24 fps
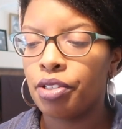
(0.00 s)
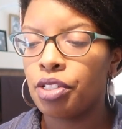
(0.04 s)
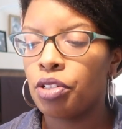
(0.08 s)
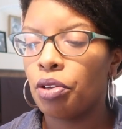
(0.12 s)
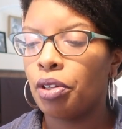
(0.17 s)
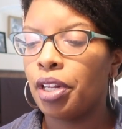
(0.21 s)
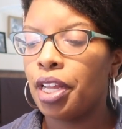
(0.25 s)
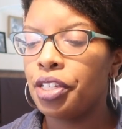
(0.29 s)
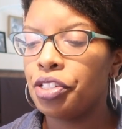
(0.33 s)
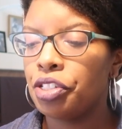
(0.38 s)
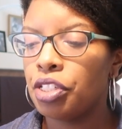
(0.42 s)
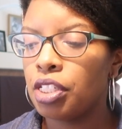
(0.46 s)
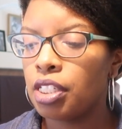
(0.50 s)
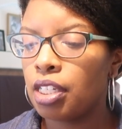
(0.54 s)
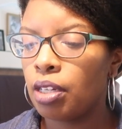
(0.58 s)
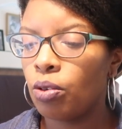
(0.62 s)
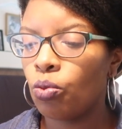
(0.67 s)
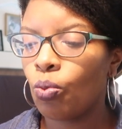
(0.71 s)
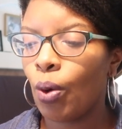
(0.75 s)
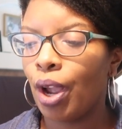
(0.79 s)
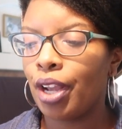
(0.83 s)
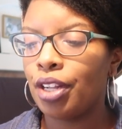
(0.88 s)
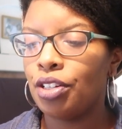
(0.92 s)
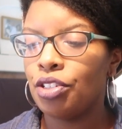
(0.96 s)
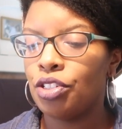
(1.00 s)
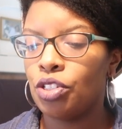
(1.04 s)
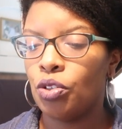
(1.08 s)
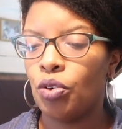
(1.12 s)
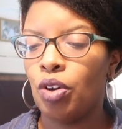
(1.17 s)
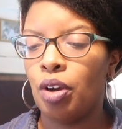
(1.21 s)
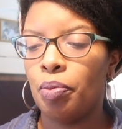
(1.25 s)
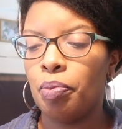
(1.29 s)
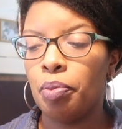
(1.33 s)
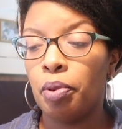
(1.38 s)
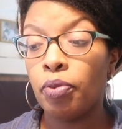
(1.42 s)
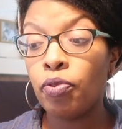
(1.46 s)
So let's just get right into
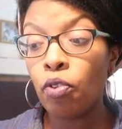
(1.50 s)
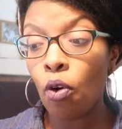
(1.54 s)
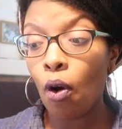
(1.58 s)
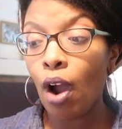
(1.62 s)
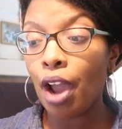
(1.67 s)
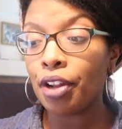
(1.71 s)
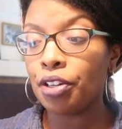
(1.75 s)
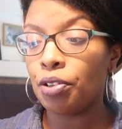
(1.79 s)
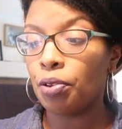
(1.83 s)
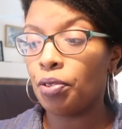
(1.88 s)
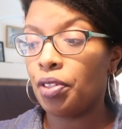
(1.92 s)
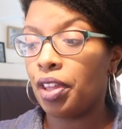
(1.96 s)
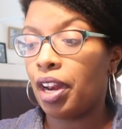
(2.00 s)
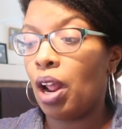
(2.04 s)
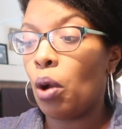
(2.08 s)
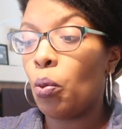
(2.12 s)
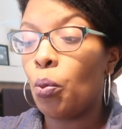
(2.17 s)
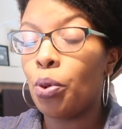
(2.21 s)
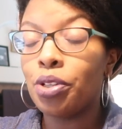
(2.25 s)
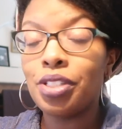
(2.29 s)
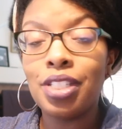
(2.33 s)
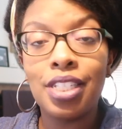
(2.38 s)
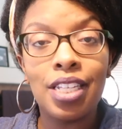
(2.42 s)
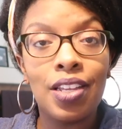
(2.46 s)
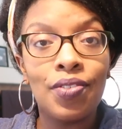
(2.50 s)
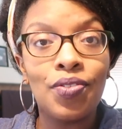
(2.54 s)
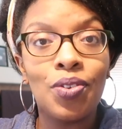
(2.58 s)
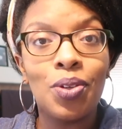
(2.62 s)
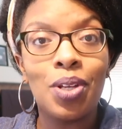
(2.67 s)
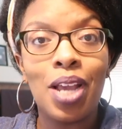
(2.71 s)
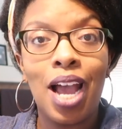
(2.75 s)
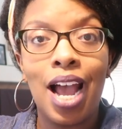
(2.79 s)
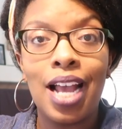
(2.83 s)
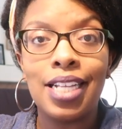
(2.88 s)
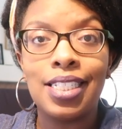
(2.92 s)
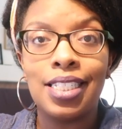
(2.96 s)
it. Before I do that, I want to give
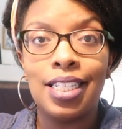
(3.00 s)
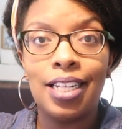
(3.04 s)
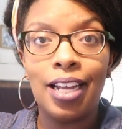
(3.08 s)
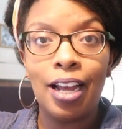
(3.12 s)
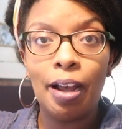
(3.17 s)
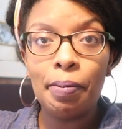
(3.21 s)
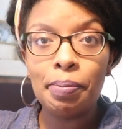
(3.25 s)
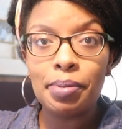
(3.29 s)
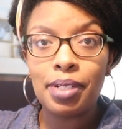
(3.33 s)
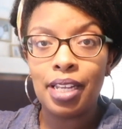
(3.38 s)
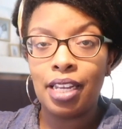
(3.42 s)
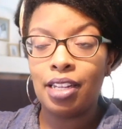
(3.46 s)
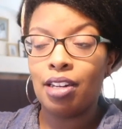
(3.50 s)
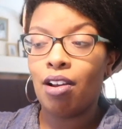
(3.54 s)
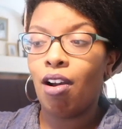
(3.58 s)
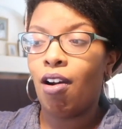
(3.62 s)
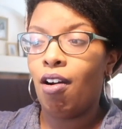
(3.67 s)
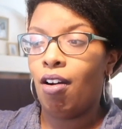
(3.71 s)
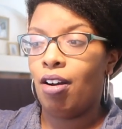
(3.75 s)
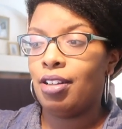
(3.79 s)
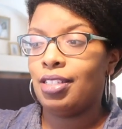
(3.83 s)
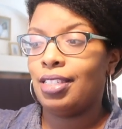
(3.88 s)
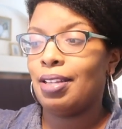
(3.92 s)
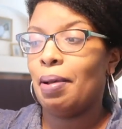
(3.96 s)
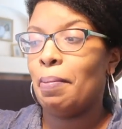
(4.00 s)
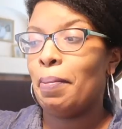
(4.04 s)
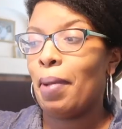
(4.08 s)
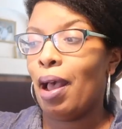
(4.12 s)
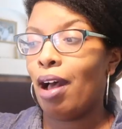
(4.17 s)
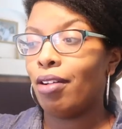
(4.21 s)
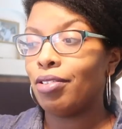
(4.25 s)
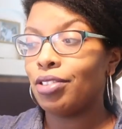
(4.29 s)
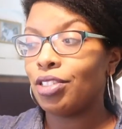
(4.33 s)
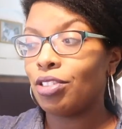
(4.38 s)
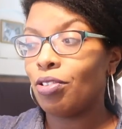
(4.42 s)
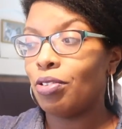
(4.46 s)
you guys an update on some
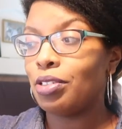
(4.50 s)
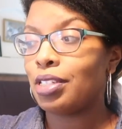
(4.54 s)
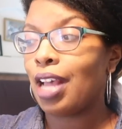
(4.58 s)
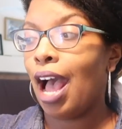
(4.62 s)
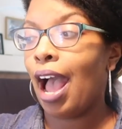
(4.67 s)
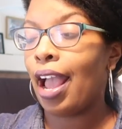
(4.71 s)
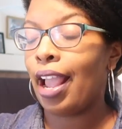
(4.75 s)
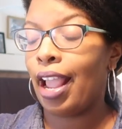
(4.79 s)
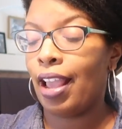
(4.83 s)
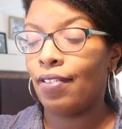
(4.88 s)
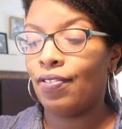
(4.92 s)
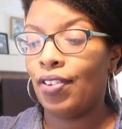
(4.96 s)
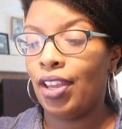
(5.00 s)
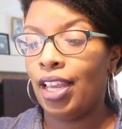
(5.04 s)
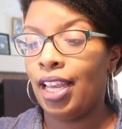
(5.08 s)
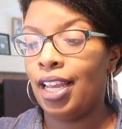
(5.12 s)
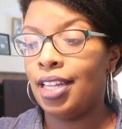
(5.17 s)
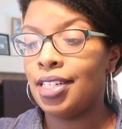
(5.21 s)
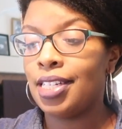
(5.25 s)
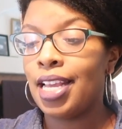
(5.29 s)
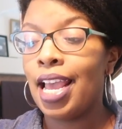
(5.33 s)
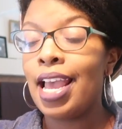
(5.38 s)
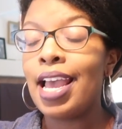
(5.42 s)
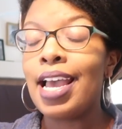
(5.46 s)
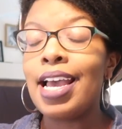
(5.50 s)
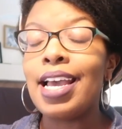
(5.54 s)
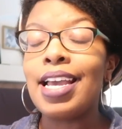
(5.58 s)
milestones I have hit.